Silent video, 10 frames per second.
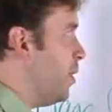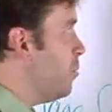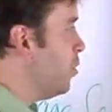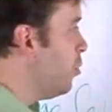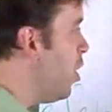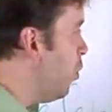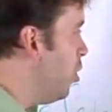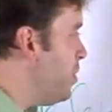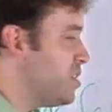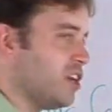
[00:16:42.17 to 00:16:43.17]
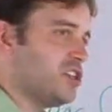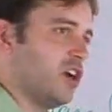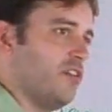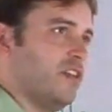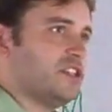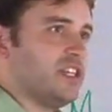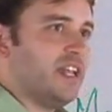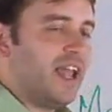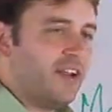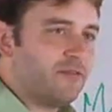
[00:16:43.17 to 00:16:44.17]
But we'll be touching on this in
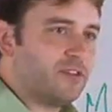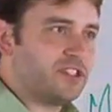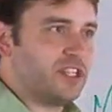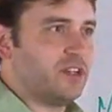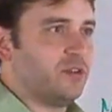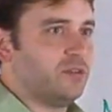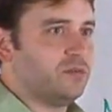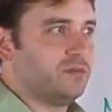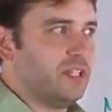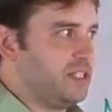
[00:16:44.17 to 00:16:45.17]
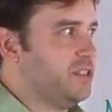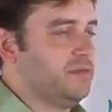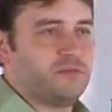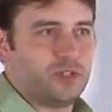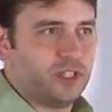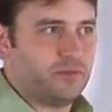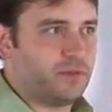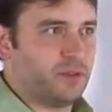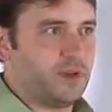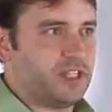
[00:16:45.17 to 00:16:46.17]
every single lesson, really,
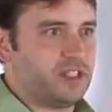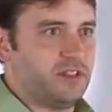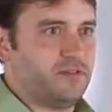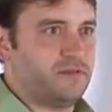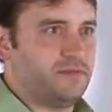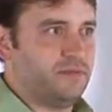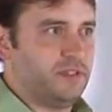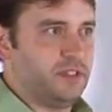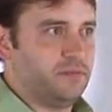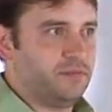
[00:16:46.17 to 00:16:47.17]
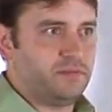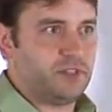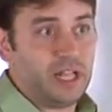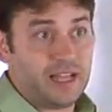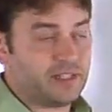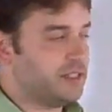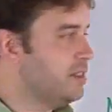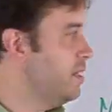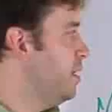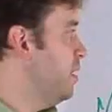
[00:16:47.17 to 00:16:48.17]
for the rest of the class.
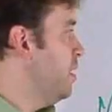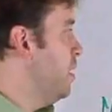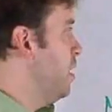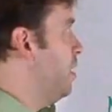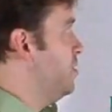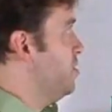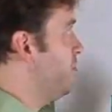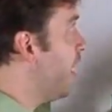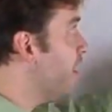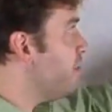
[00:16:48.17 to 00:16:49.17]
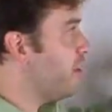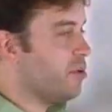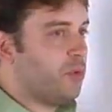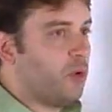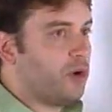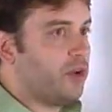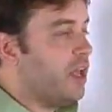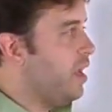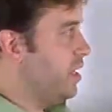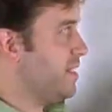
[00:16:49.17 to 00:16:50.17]
This is very, very important.
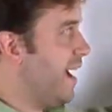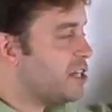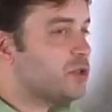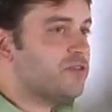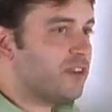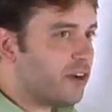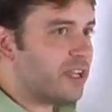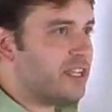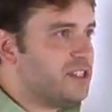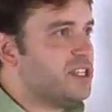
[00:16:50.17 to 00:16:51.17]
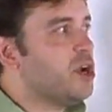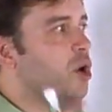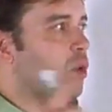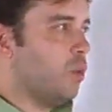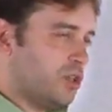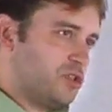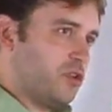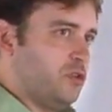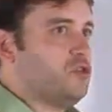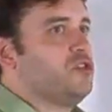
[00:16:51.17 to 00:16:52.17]
It's actually very easy once you're
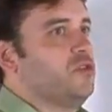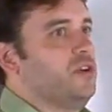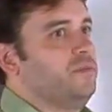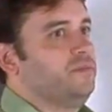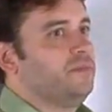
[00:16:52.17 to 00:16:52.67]
used to it.